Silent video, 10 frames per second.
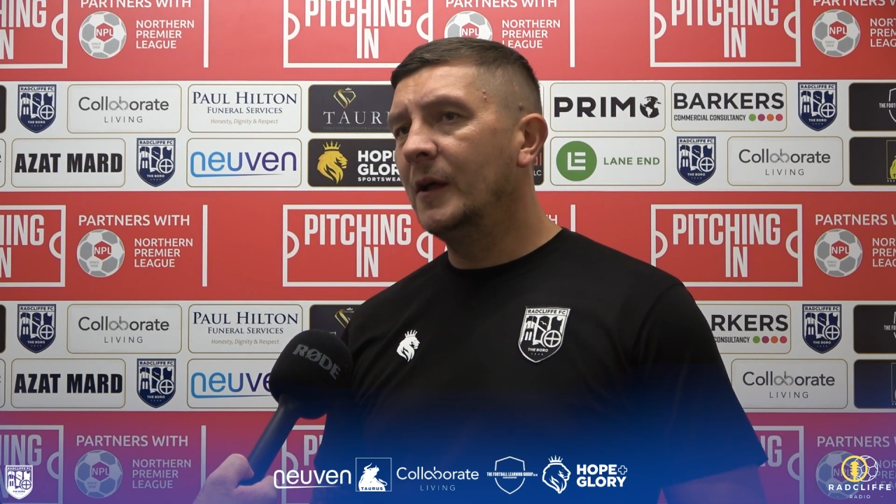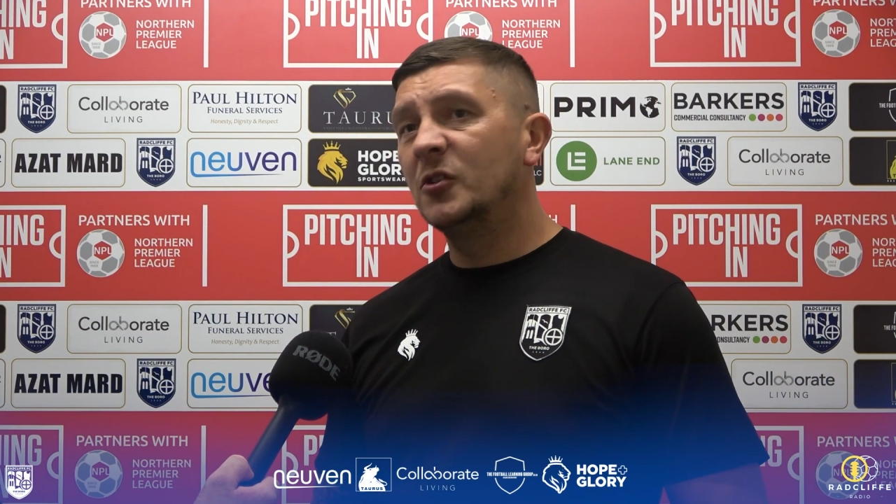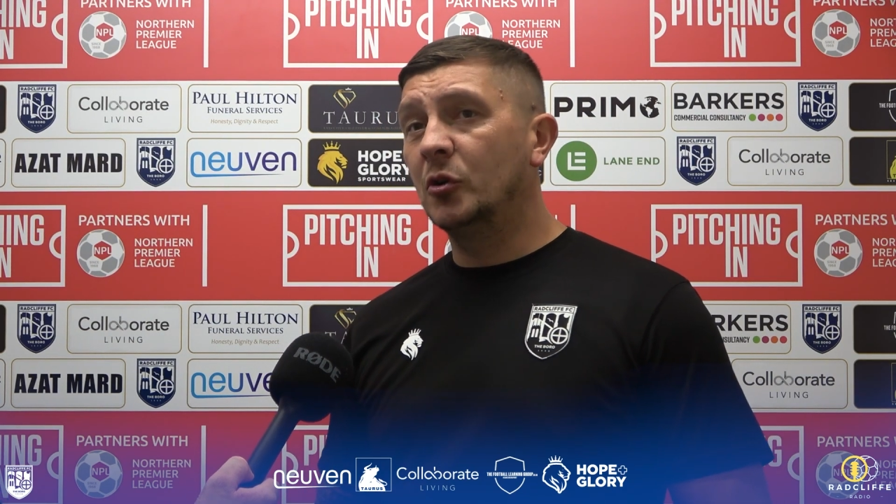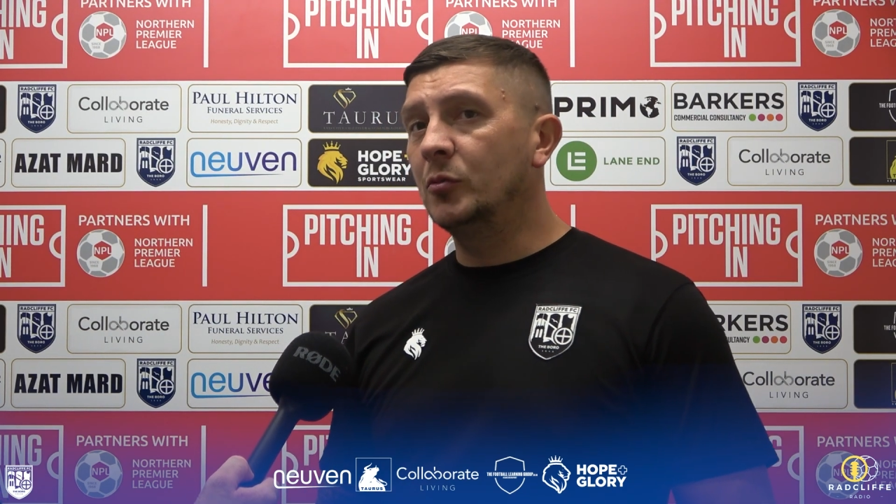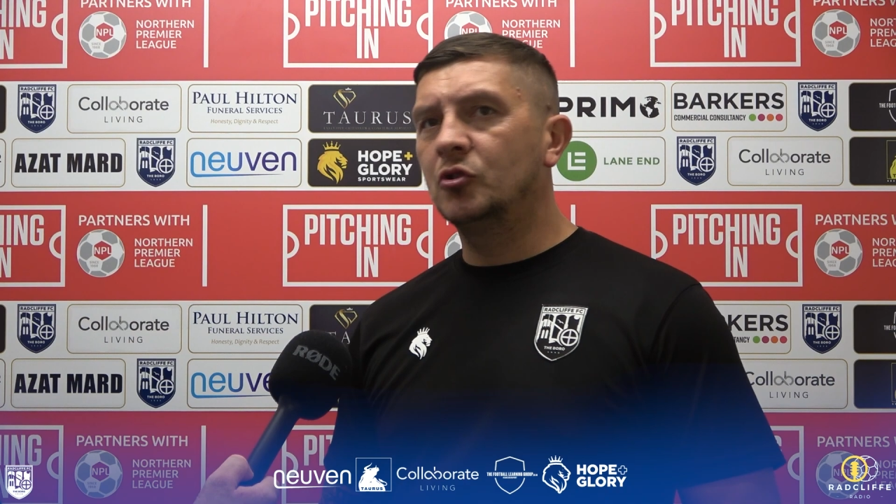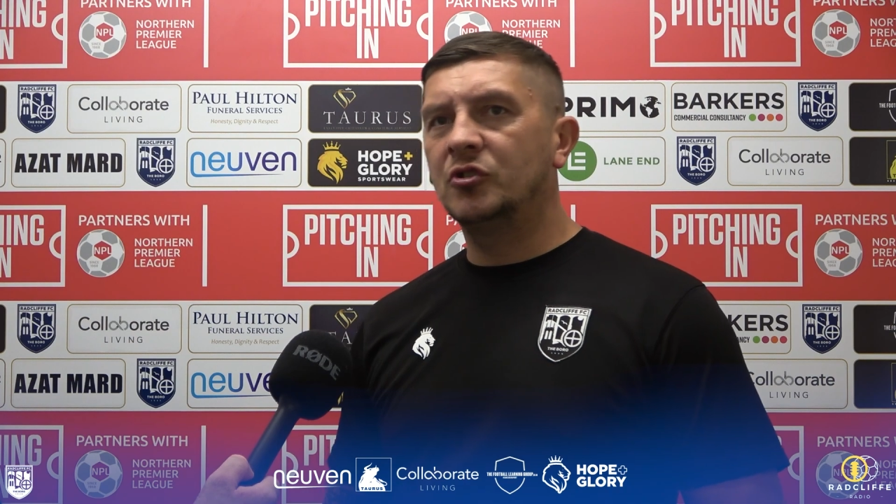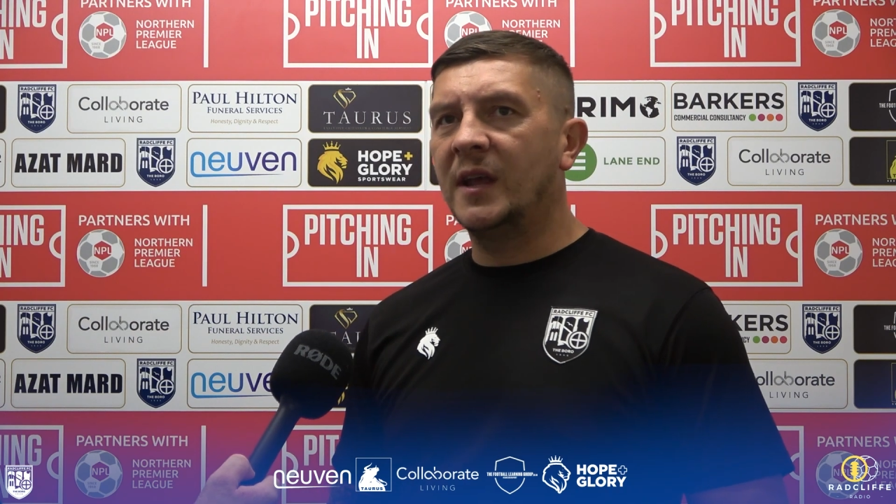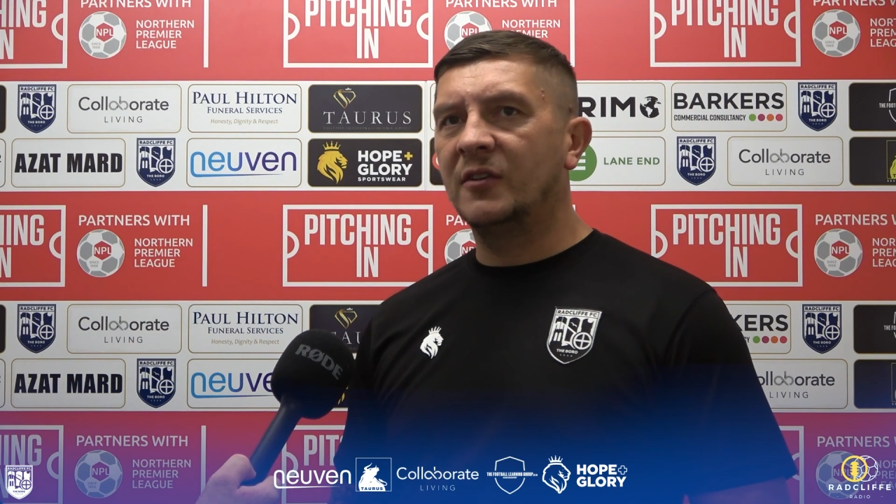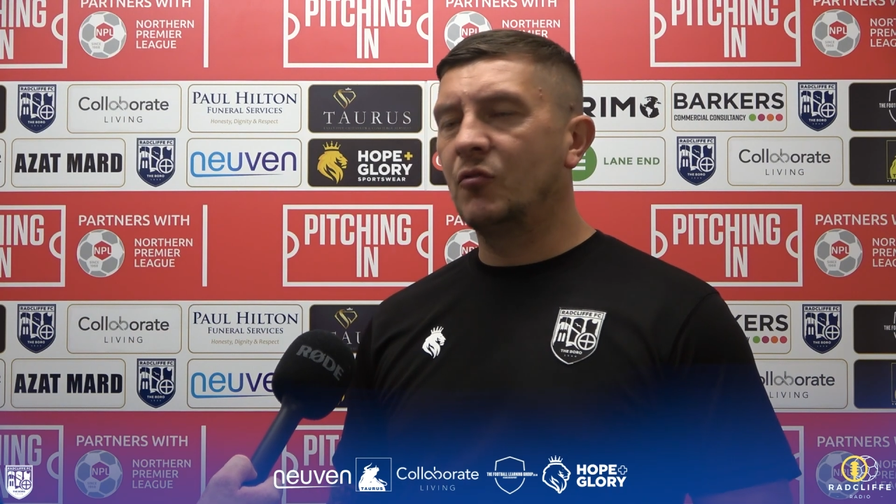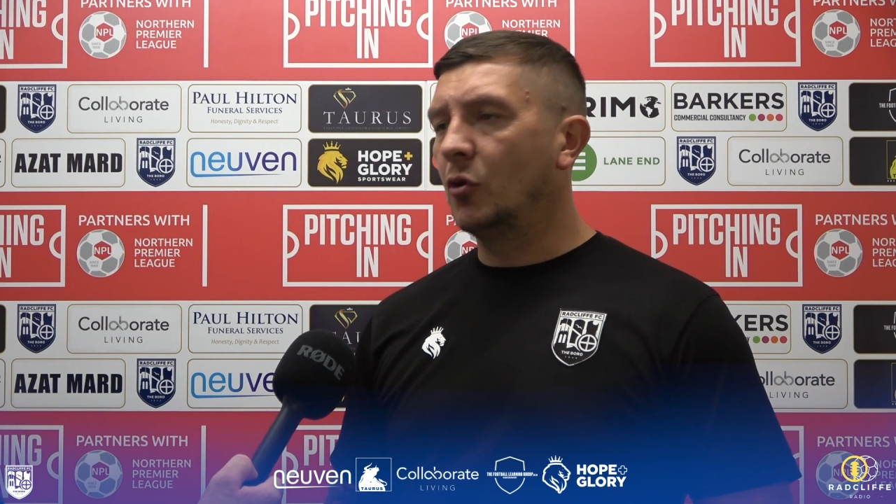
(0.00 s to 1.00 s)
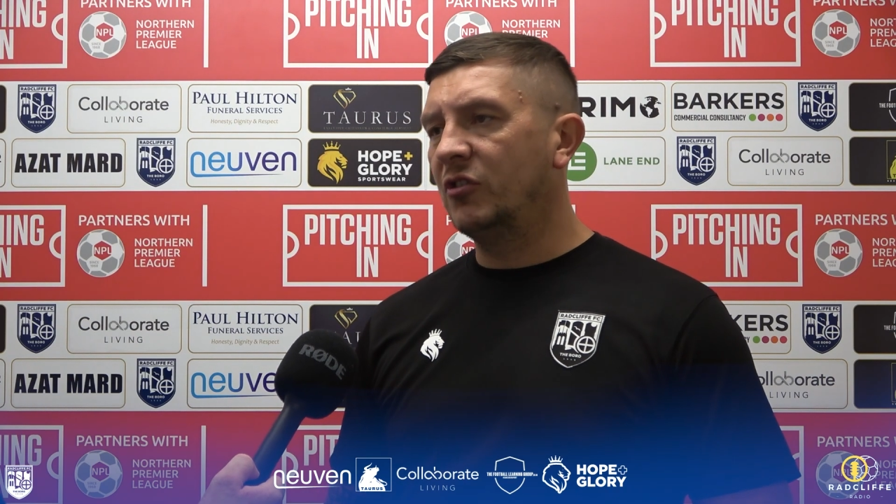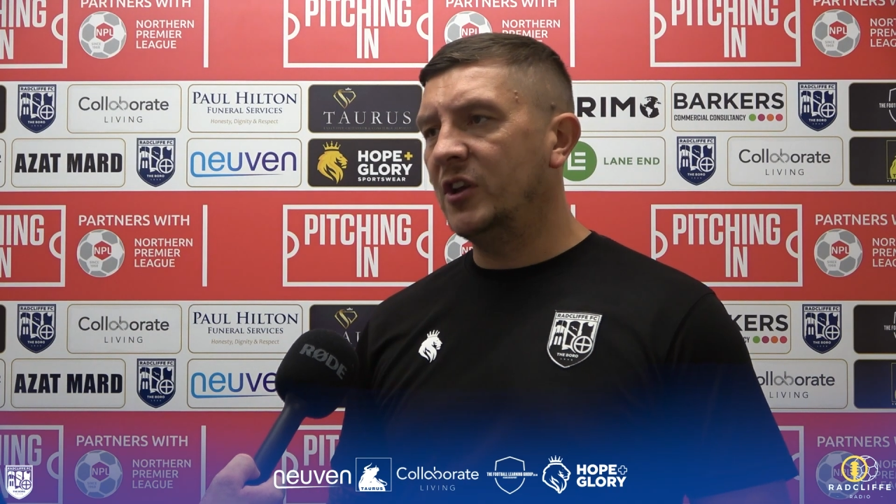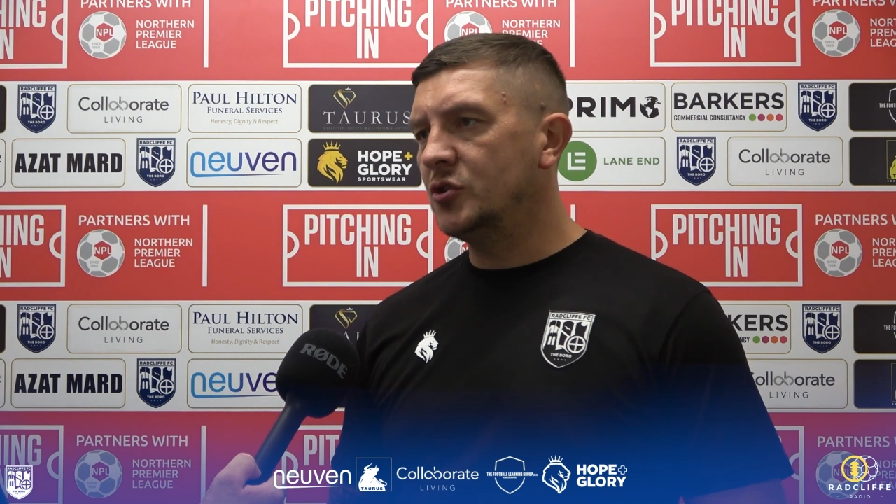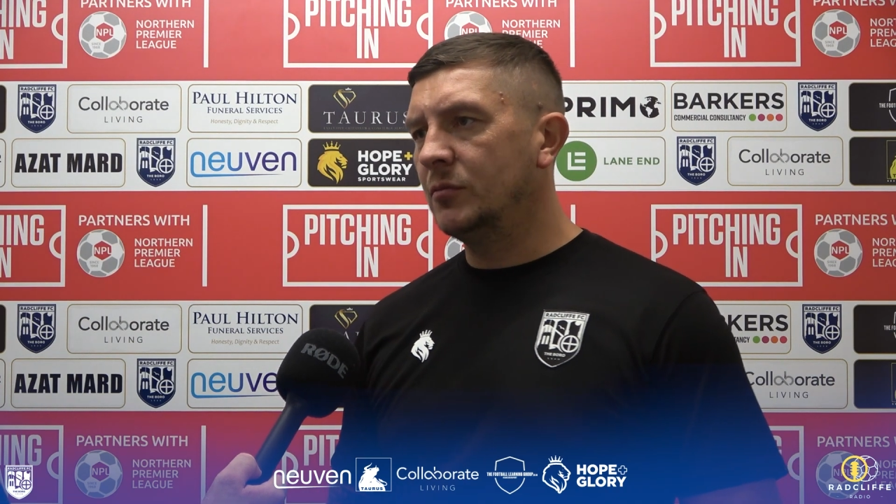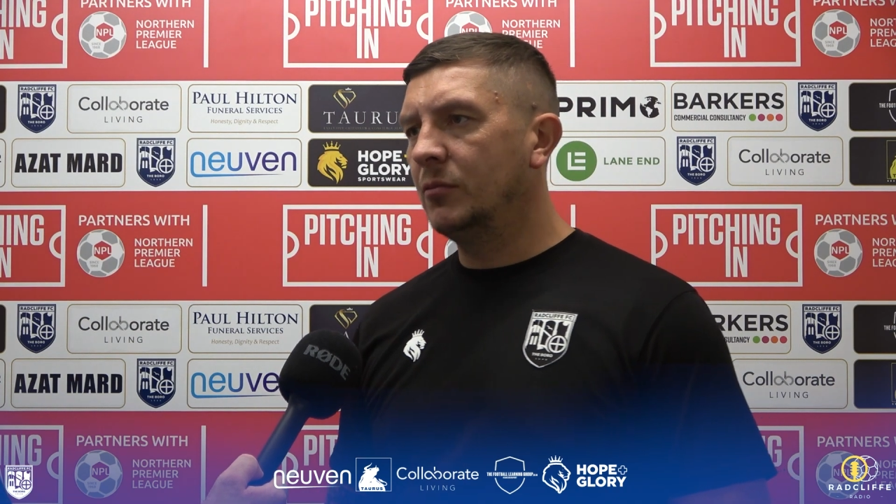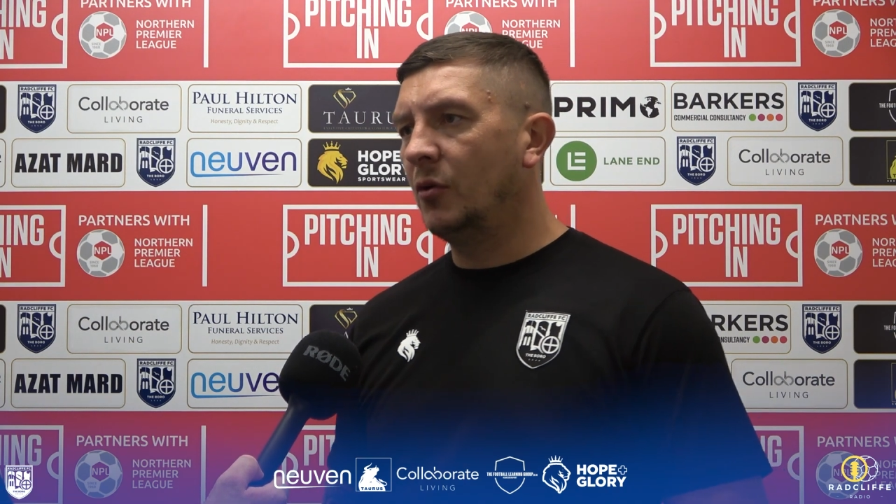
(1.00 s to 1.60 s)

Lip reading: So it was just a case of rotation,